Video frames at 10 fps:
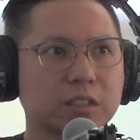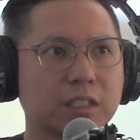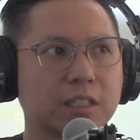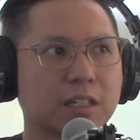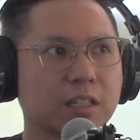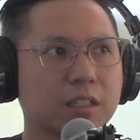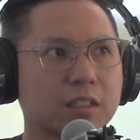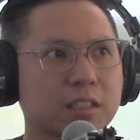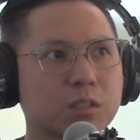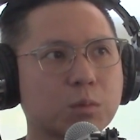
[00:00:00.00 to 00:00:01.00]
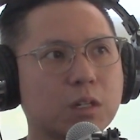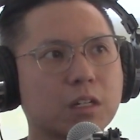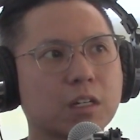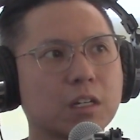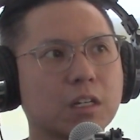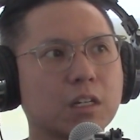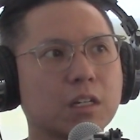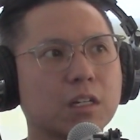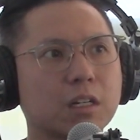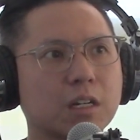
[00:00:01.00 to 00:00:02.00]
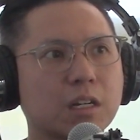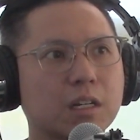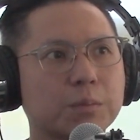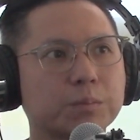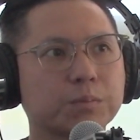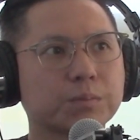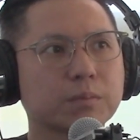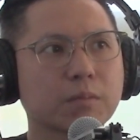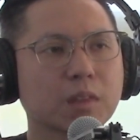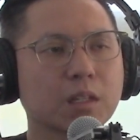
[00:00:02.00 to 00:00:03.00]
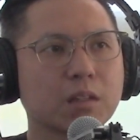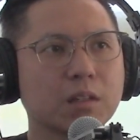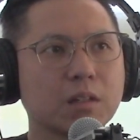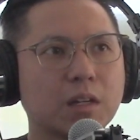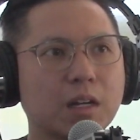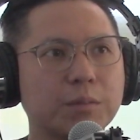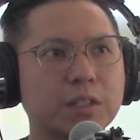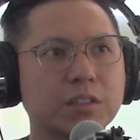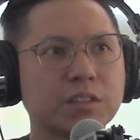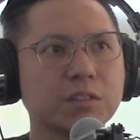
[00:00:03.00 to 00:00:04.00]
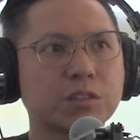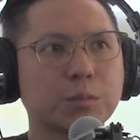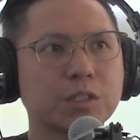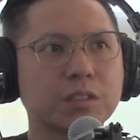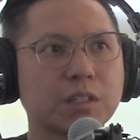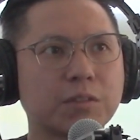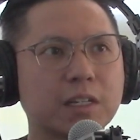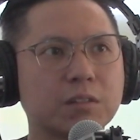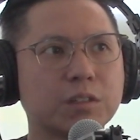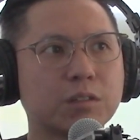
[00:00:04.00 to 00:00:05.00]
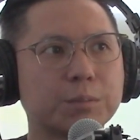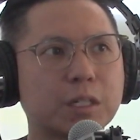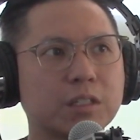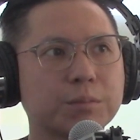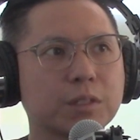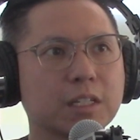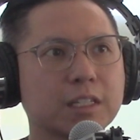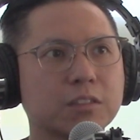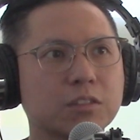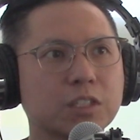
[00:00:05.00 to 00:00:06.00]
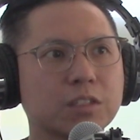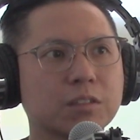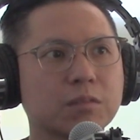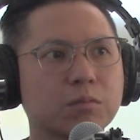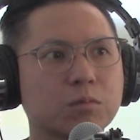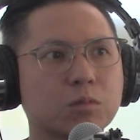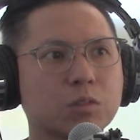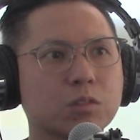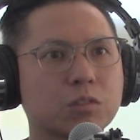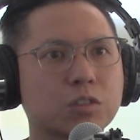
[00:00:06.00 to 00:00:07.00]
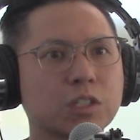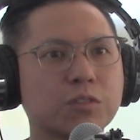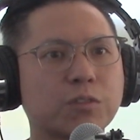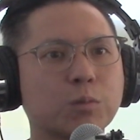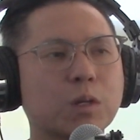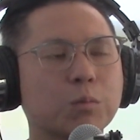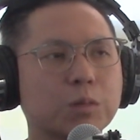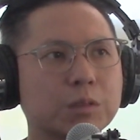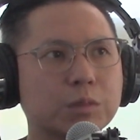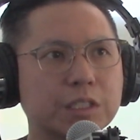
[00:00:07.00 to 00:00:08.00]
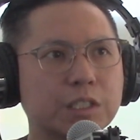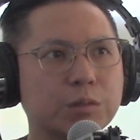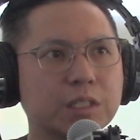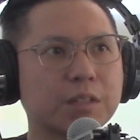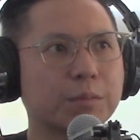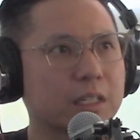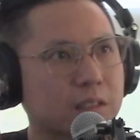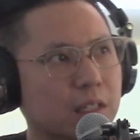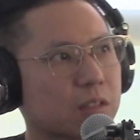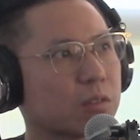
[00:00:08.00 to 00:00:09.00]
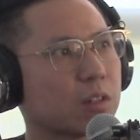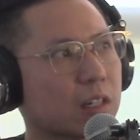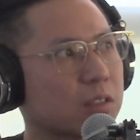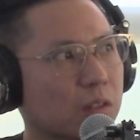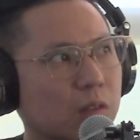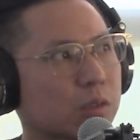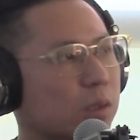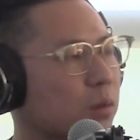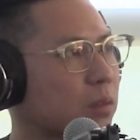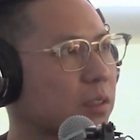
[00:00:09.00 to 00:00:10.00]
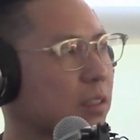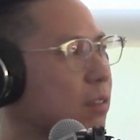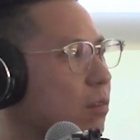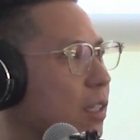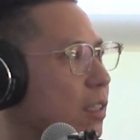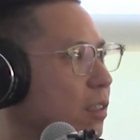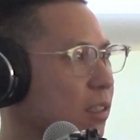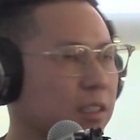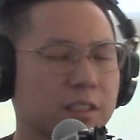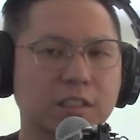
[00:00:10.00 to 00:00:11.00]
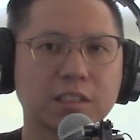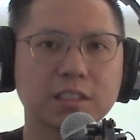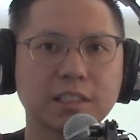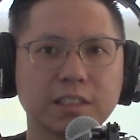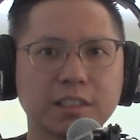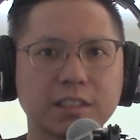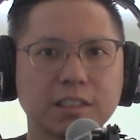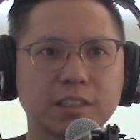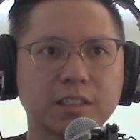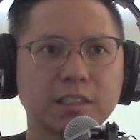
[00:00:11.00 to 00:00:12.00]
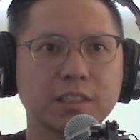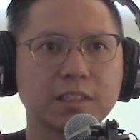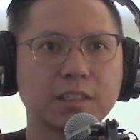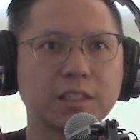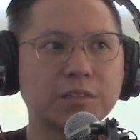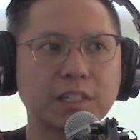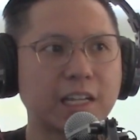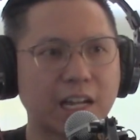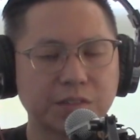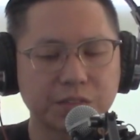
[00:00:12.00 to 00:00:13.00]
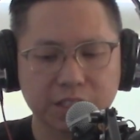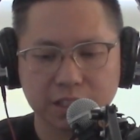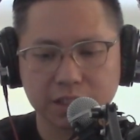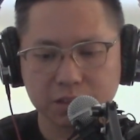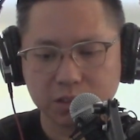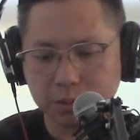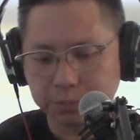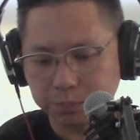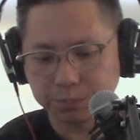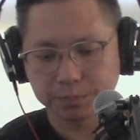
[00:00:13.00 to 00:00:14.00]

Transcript: estate, and I think that's where, I mean, there's still so much stuff I don't know about it, but like just for what we were doing, it makes sense for us also, right? Because like they already have everything. So